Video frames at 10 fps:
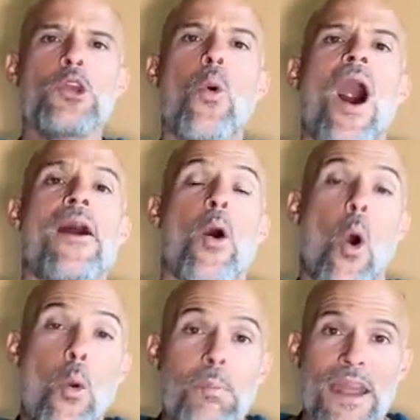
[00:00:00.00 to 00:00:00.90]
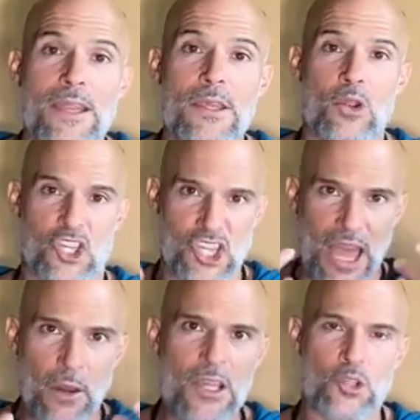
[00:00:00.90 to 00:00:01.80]
you are open, your
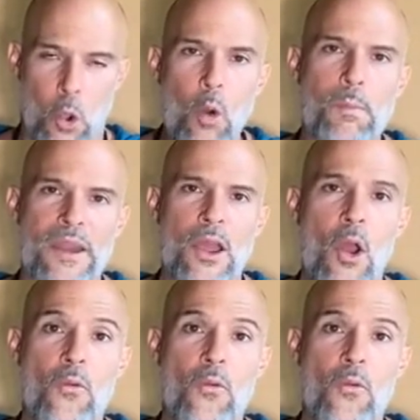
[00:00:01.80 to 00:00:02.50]
channel is open